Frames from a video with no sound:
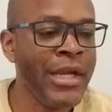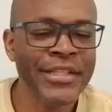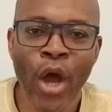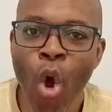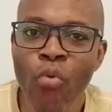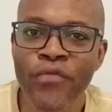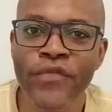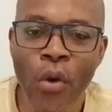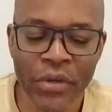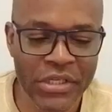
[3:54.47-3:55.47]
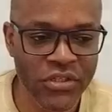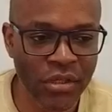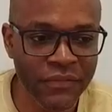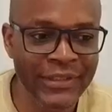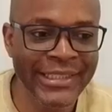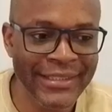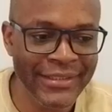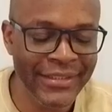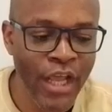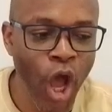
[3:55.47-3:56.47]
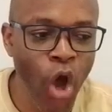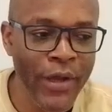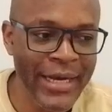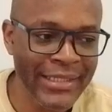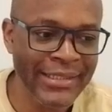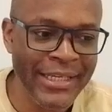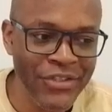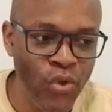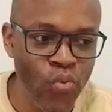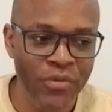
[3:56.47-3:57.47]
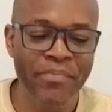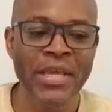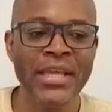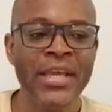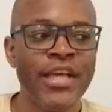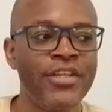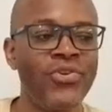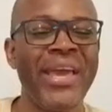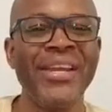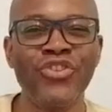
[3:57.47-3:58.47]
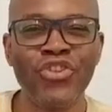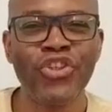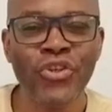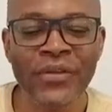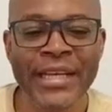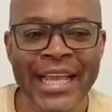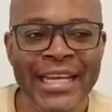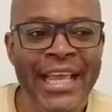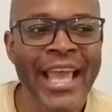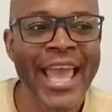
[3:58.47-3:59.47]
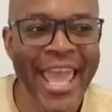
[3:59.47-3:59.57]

the whole focus of this organization would be to ensure that